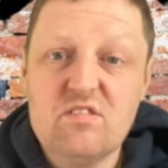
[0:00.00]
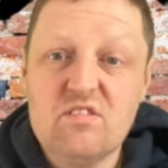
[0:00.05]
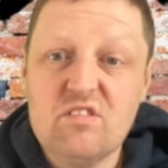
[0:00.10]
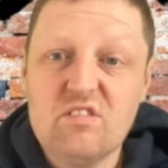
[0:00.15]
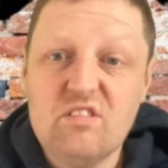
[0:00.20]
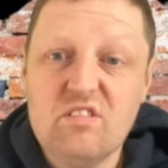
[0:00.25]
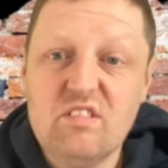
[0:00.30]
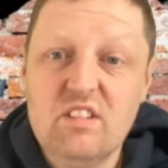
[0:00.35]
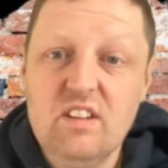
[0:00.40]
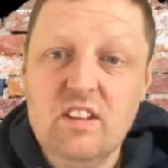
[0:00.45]

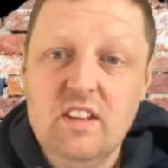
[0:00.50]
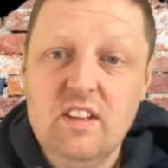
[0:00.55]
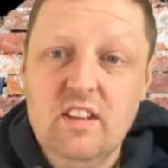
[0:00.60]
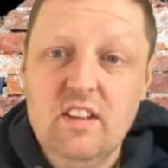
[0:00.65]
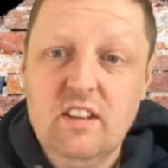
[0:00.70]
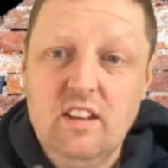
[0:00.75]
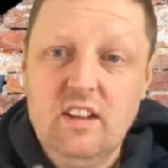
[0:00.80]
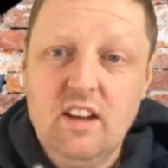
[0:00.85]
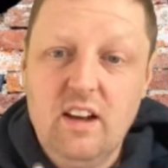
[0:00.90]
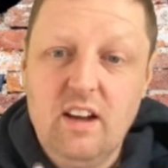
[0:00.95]
So
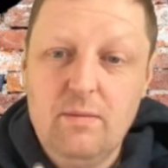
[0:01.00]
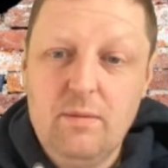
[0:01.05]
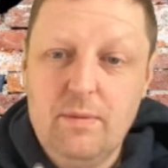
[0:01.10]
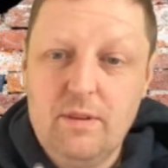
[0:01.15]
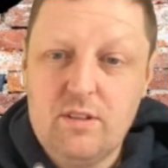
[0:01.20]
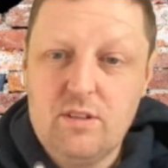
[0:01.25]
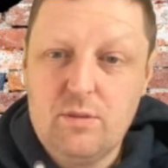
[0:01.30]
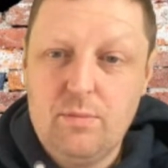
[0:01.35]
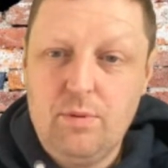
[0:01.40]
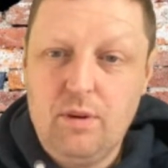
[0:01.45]
I'm a
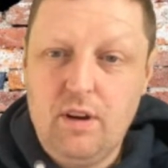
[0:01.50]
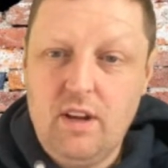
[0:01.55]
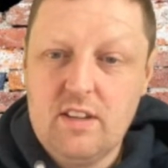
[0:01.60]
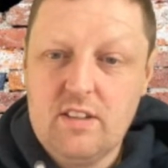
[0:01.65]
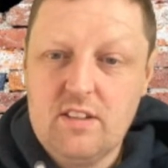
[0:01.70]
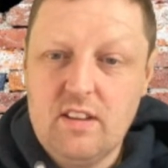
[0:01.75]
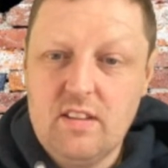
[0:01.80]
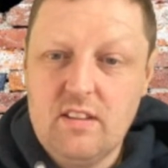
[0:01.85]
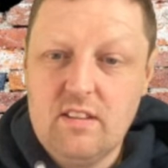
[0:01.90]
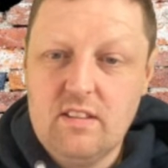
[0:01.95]
bit
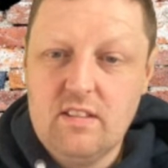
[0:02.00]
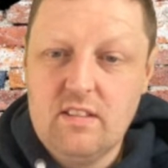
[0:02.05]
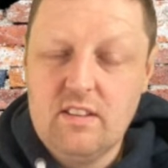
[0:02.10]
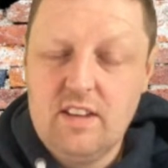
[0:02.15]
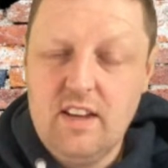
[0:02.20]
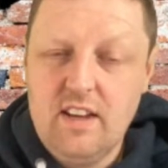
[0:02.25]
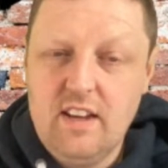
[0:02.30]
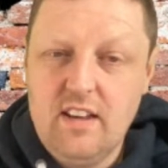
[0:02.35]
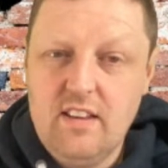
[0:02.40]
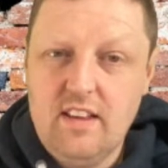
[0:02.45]
surprised at
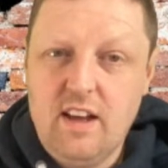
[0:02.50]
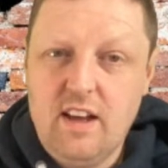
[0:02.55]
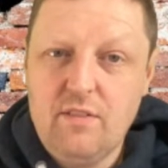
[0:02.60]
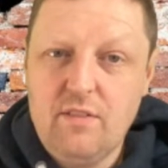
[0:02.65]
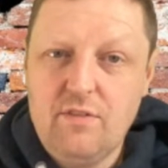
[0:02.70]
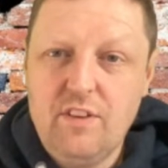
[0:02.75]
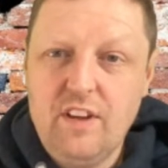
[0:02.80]
that